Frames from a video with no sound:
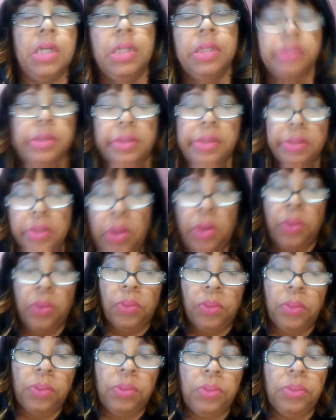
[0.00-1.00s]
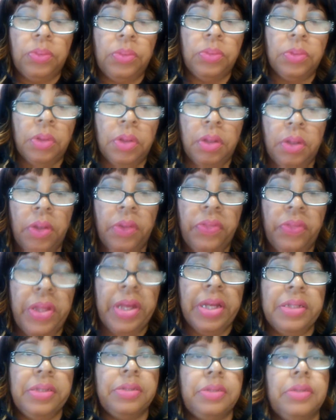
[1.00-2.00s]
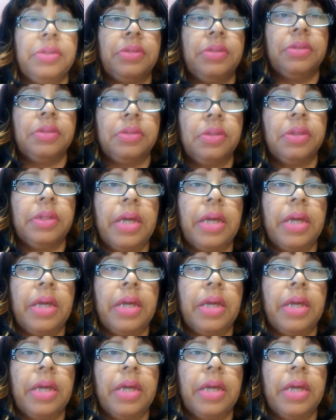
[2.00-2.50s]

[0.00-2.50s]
So that's